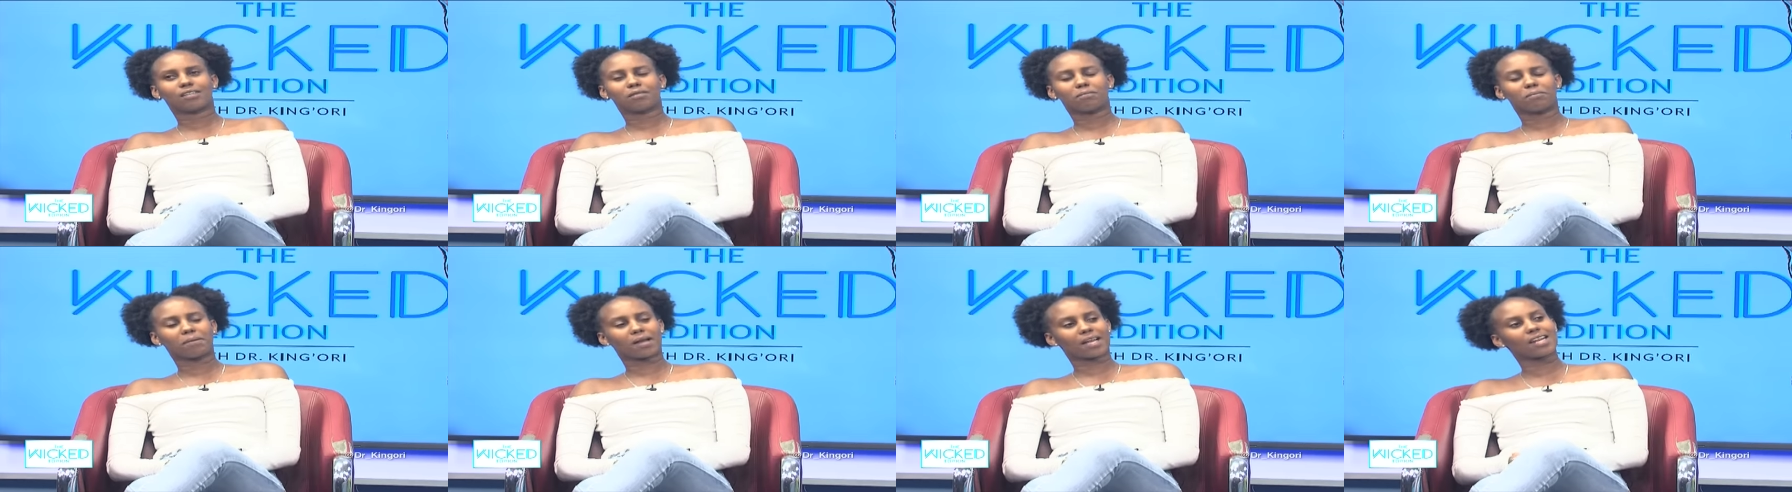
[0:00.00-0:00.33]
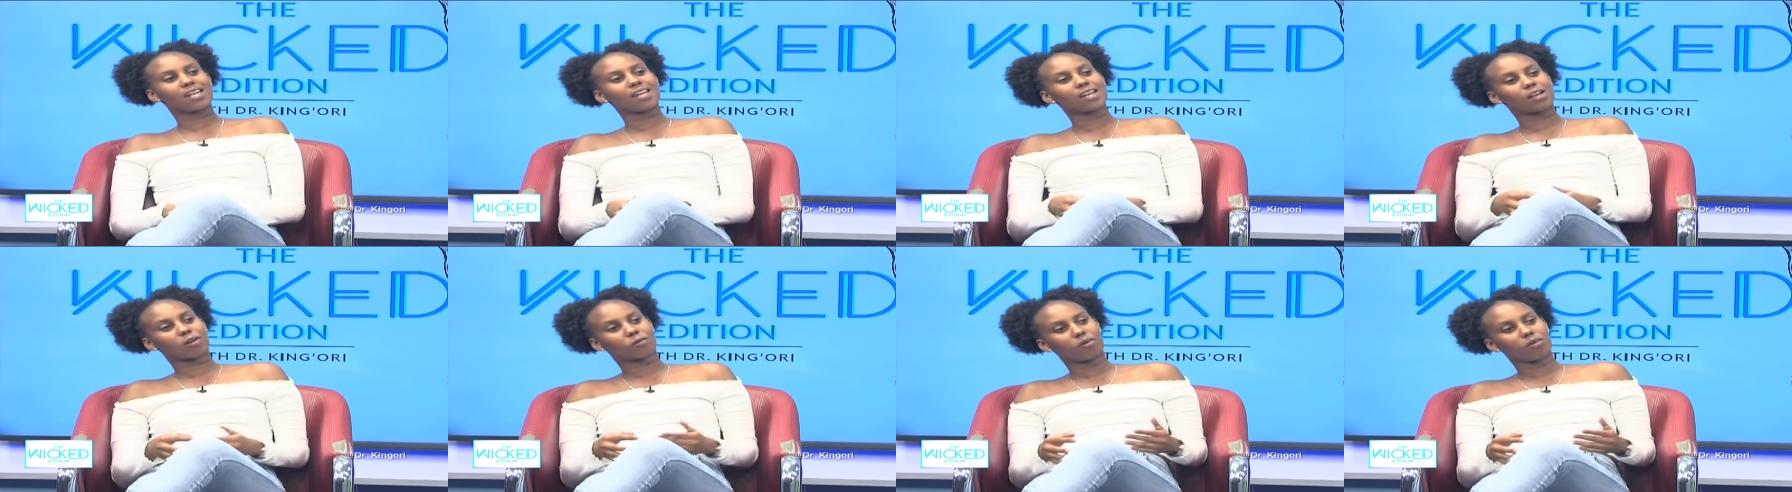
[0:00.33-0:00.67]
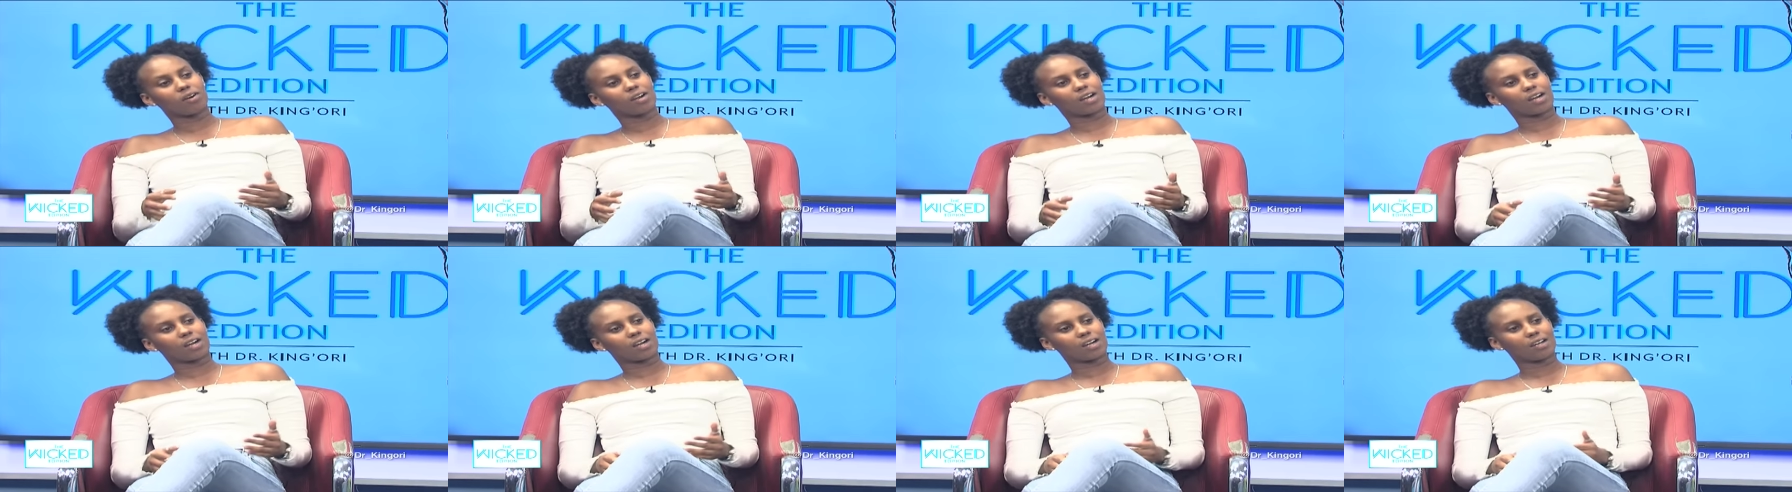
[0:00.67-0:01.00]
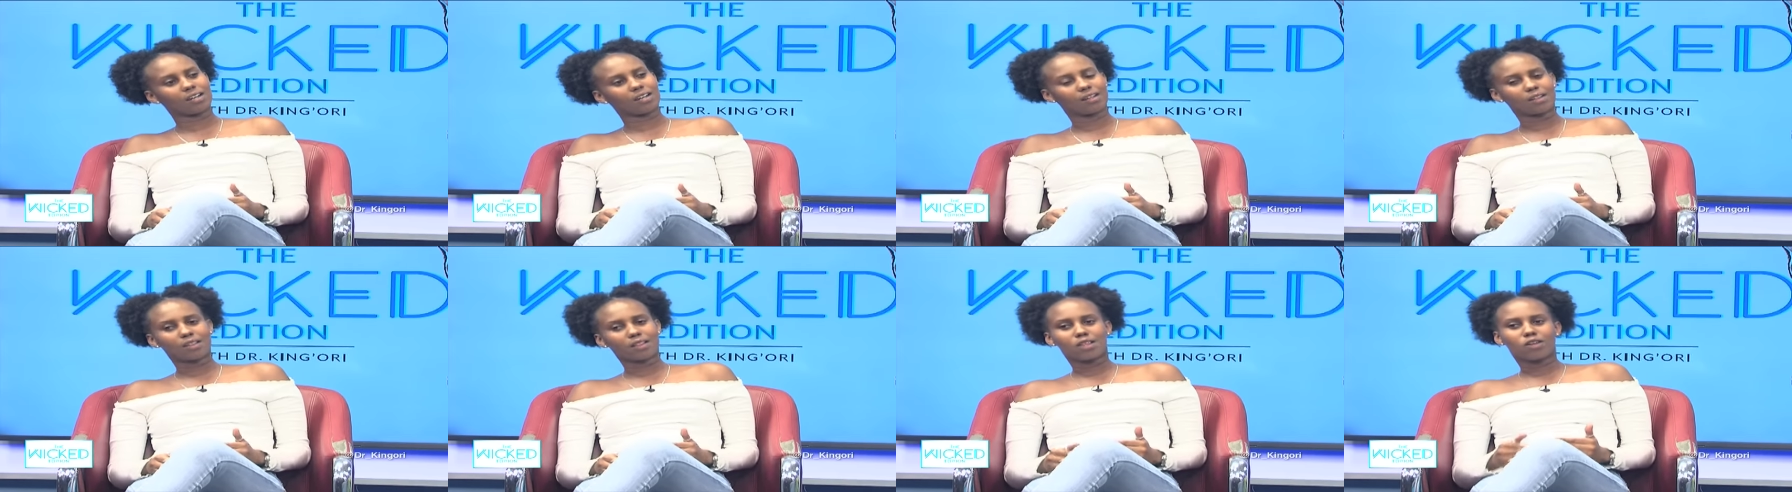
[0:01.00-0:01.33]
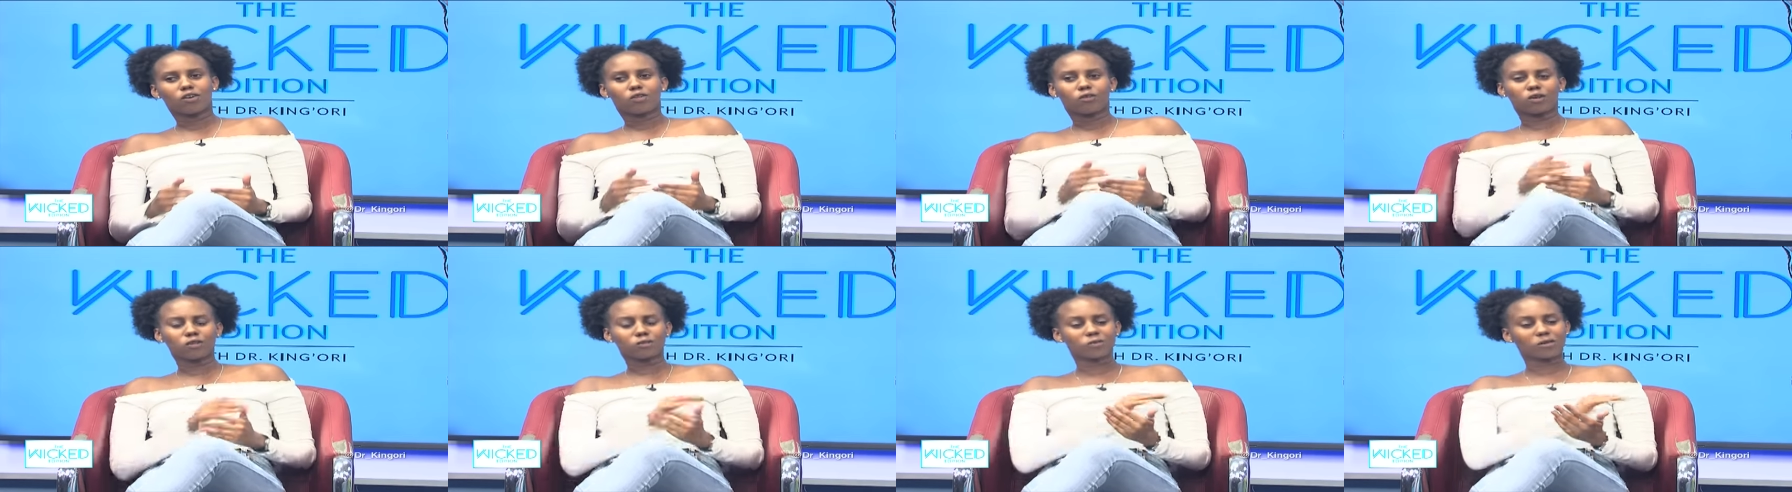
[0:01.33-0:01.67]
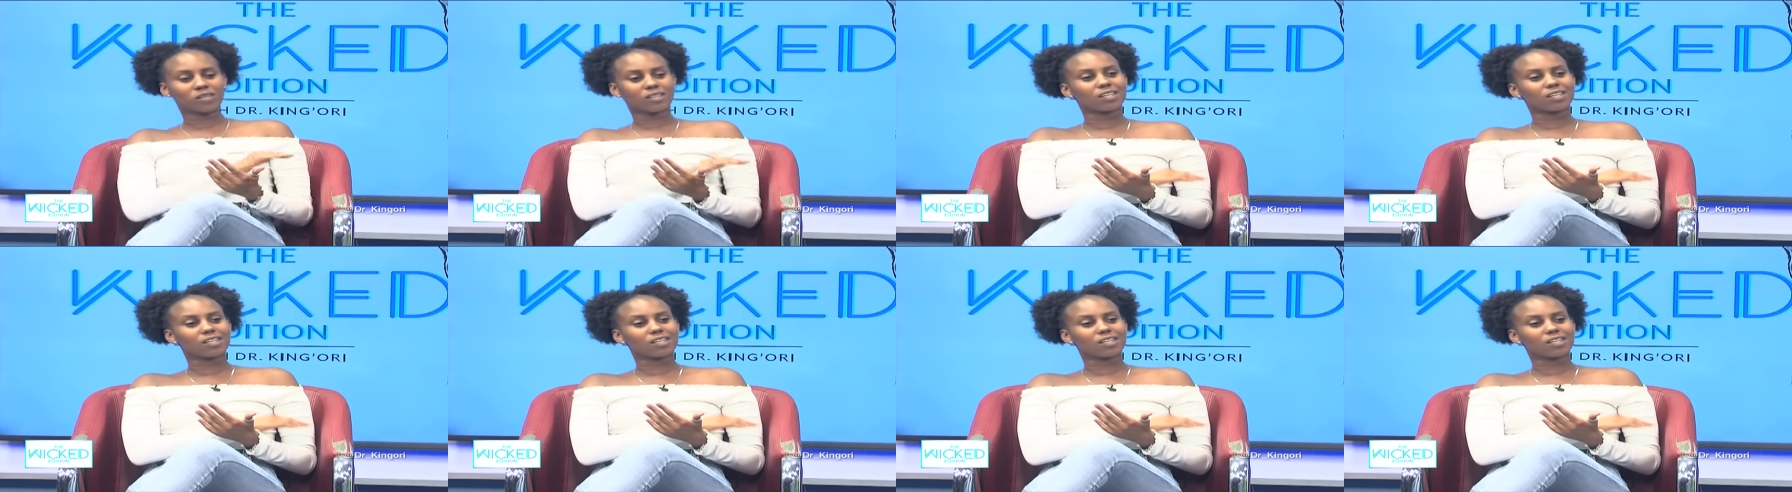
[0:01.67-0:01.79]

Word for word: maelezo inakuanga, unajua